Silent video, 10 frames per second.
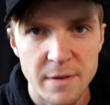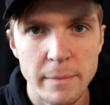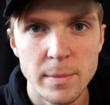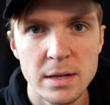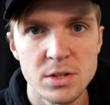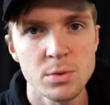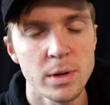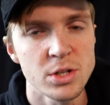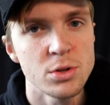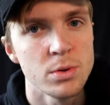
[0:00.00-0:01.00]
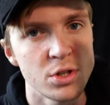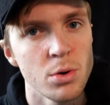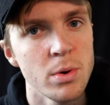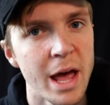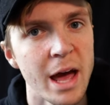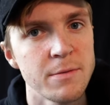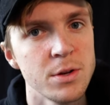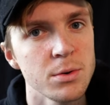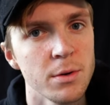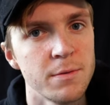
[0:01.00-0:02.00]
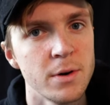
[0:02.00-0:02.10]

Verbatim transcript: But if I'm about to switch to a two and a half year old